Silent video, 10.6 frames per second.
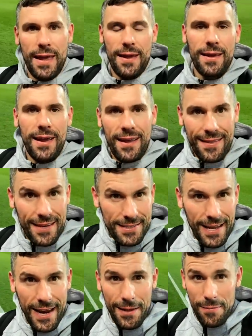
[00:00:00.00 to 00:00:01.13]
playing in this
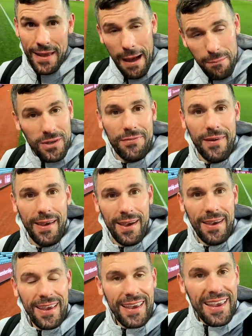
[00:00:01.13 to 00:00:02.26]
stadium. The atmosphere
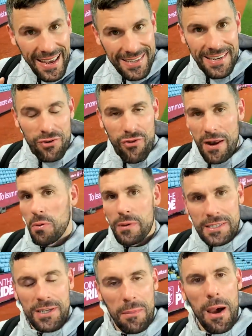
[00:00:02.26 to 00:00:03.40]
is incredible.
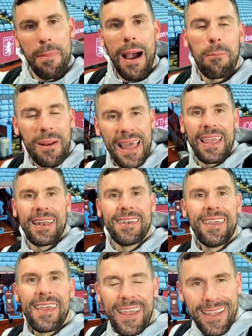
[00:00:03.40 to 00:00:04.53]
There's something about playing
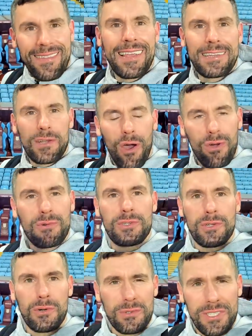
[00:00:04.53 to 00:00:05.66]
in these old
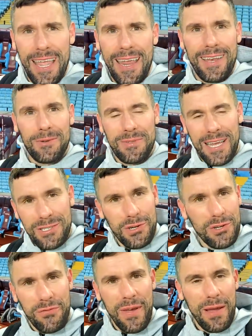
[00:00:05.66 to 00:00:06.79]
school stadiums. It
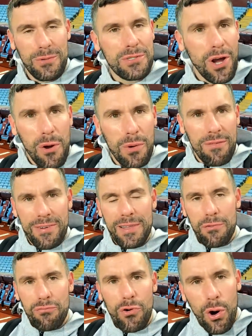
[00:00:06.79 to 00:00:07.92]
just feels so lovely.
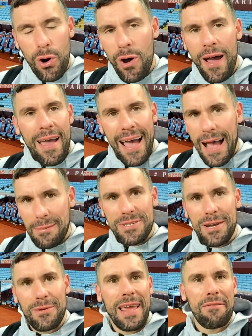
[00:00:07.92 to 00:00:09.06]
The roar,
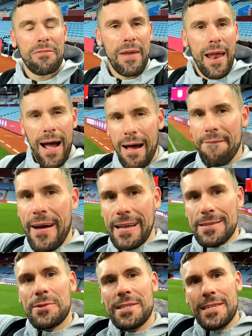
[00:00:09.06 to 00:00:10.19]
absolutely everything. Our
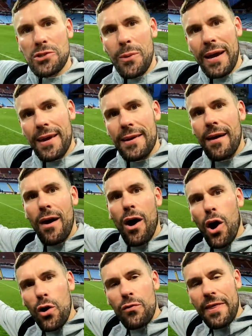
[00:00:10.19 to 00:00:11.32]
fans were situated
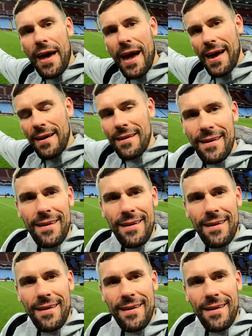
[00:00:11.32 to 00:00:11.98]
over there